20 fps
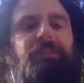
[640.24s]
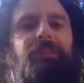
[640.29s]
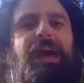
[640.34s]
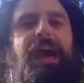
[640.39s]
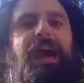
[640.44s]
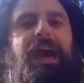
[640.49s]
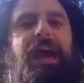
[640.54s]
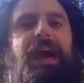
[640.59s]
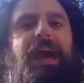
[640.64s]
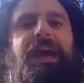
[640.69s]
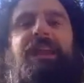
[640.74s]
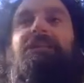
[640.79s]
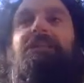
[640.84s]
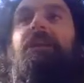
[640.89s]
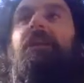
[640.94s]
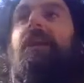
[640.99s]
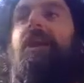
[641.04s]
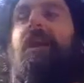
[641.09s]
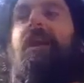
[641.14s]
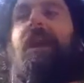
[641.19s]
that,
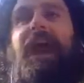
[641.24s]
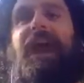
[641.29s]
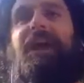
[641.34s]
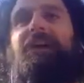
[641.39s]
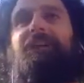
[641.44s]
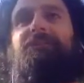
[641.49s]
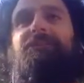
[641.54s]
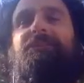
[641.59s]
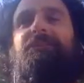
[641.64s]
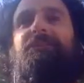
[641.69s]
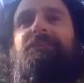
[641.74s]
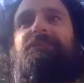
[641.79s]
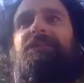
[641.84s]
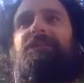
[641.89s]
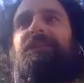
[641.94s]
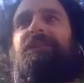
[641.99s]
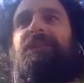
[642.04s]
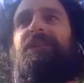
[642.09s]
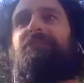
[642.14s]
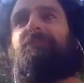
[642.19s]
and
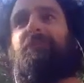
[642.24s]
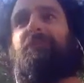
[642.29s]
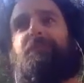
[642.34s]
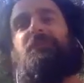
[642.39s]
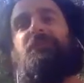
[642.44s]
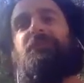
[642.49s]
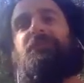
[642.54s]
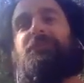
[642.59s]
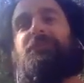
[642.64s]
to give people this